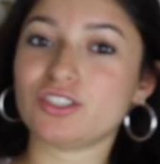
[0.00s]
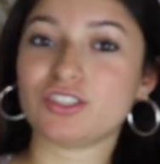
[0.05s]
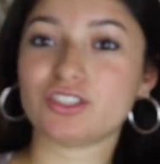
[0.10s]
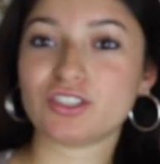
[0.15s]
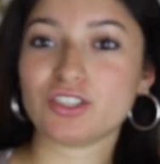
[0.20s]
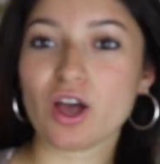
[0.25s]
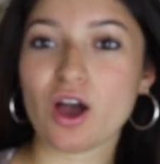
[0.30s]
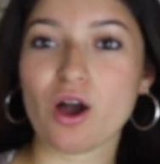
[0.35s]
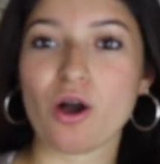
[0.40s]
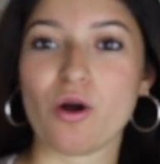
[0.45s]

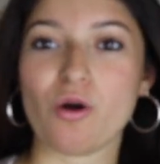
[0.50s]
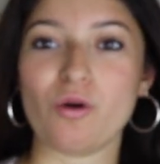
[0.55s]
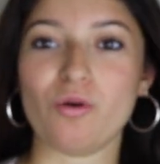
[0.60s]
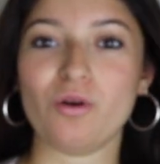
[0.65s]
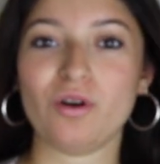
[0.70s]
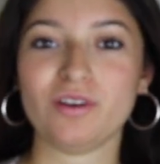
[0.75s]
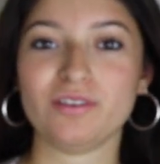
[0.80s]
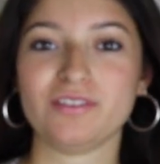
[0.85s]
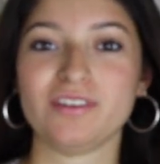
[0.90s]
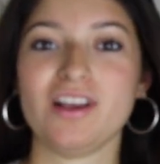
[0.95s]

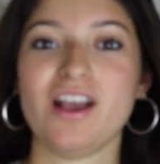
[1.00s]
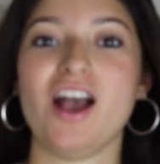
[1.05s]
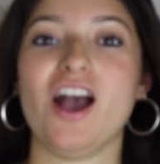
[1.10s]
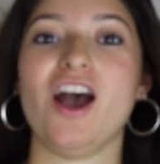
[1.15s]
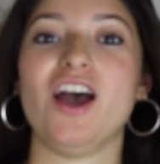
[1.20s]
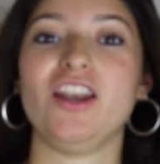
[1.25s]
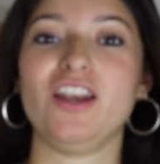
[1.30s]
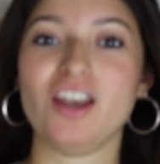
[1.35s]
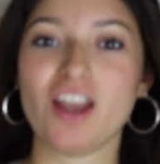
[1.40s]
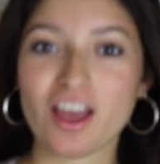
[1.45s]
So
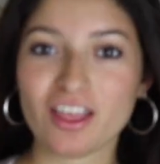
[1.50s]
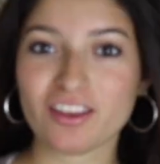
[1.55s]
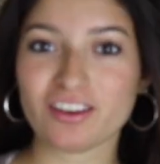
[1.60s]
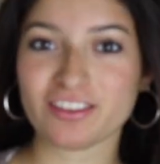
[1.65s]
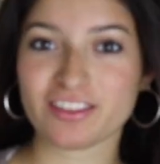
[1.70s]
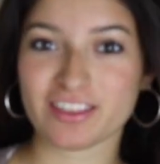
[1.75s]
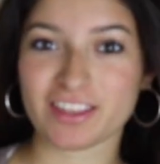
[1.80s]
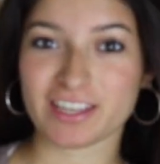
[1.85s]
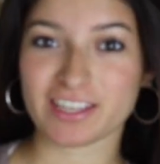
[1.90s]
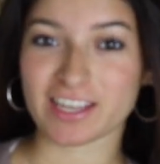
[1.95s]

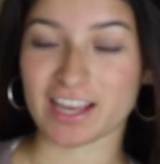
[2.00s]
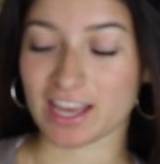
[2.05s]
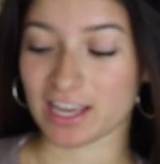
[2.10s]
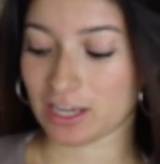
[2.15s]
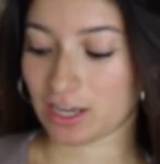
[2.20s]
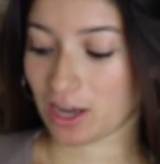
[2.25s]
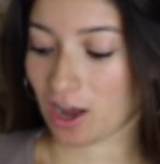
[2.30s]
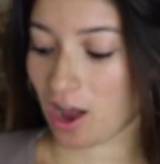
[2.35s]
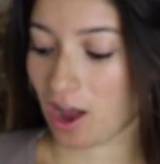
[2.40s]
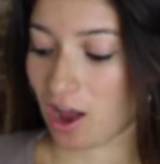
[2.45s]
another thing
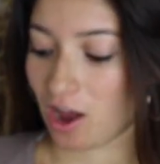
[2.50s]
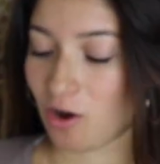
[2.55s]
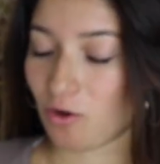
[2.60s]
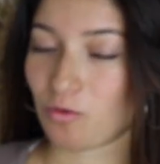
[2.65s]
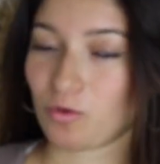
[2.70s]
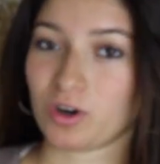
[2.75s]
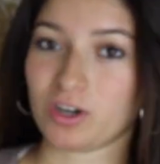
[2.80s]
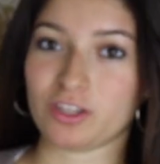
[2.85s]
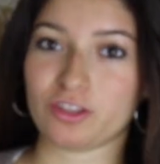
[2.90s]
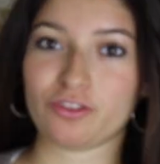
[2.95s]
I
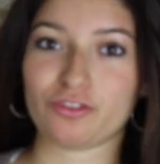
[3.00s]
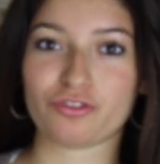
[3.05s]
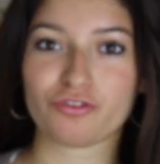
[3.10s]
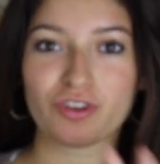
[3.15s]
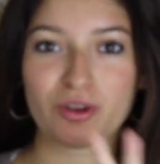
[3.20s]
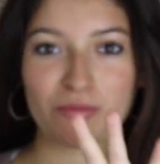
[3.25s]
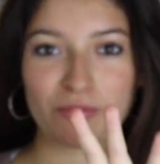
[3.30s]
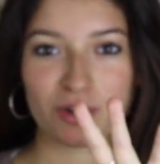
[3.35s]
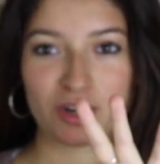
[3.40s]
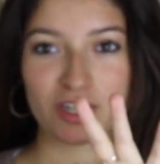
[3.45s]
got were
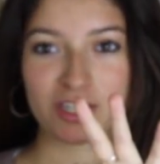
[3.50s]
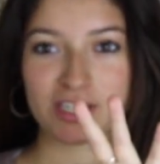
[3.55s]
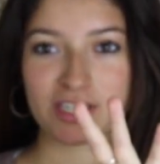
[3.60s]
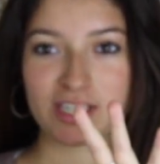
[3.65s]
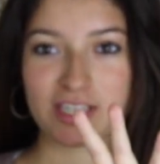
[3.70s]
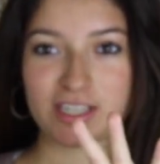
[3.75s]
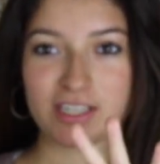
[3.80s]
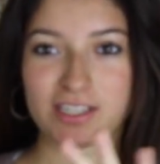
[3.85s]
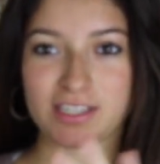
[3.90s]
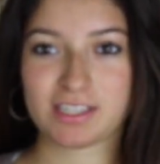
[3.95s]
three
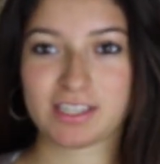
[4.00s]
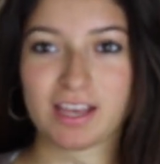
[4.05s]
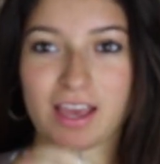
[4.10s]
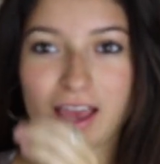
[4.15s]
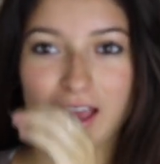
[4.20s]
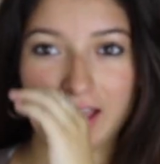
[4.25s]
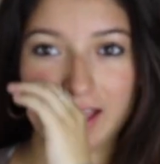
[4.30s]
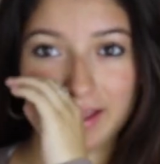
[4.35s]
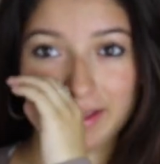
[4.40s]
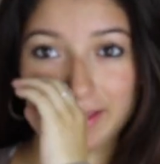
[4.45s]
purses,
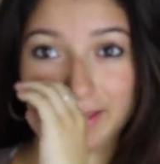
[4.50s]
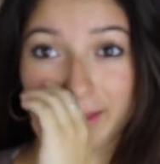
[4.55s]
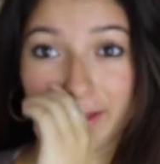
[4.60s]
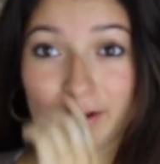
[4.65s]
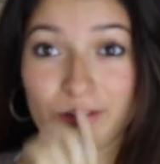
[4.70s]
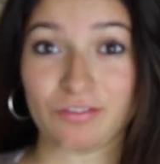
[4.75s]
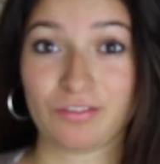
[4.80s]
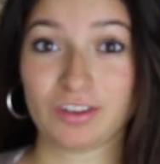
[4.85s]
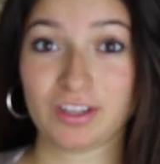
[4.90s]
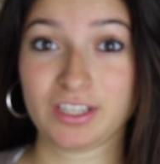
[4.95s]
and
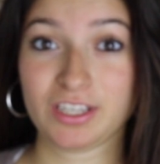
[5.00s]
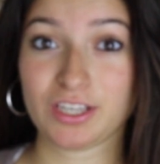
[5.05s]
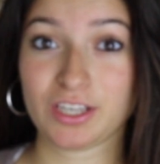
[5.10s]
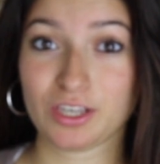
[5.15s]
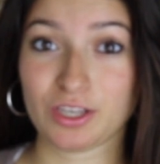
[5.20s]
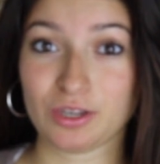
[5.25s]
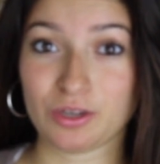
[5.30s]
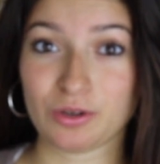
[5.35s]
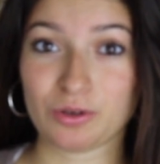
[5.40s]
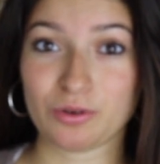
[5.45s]
they're really
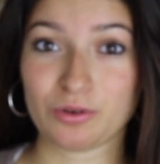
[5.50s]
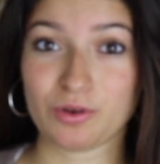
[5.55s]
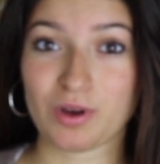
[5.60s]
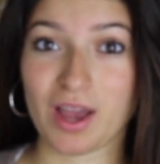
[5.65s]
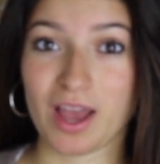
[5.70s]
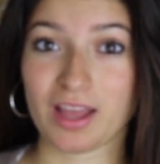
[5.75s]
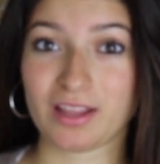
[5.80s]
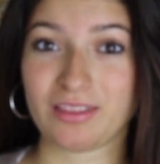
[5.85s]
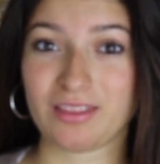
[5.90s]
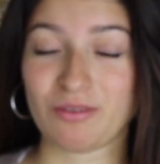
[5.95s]
cute,
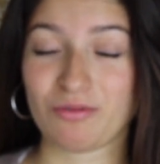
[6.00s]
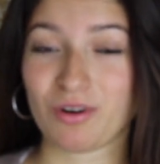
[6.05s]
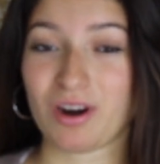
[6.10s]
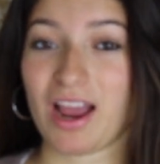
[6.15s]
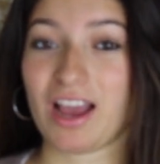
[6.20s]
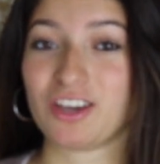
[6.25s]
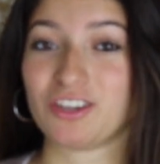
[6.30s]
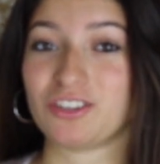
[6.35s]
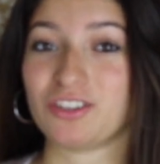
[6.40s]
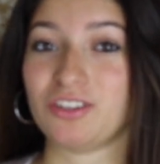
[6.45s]
and they were
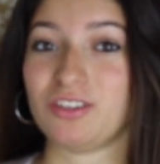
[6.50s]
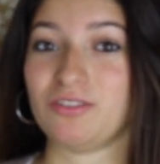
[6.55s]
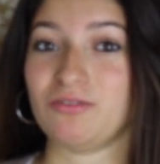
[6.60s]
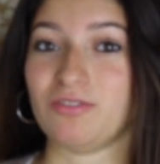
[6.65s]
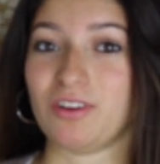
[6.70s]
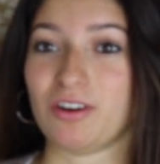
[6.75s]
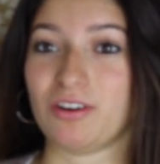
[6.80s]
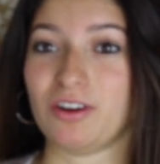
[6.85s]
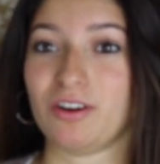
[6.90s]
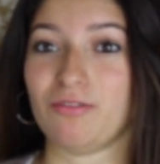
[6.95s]
actually
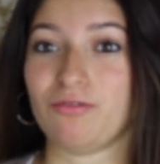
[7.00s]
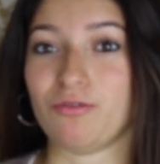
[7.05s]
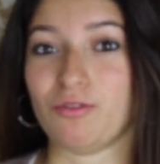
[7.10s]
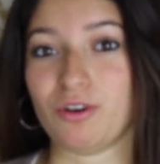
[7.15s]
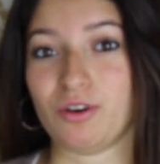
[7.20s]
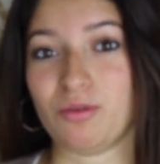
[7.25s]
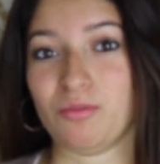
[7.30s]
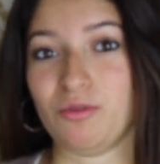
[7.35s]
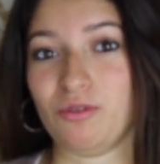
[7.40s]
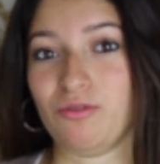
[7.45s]
very
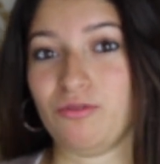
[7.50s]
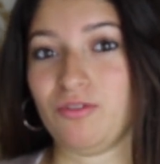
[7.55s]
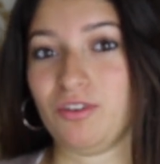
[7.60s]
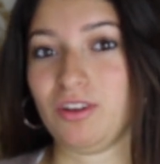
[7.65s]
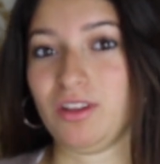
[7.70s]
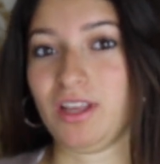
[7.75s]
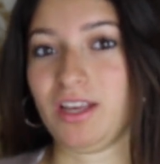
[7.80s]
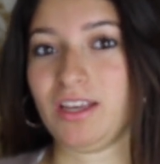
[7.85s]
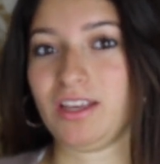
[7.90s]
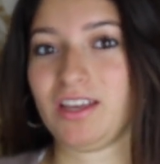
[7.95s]
affordable
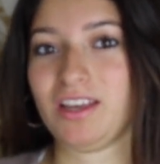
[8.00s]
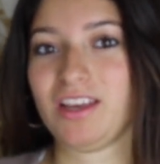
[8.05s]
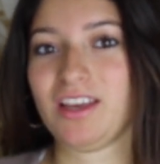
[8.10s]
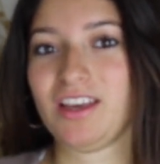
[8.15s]
for like,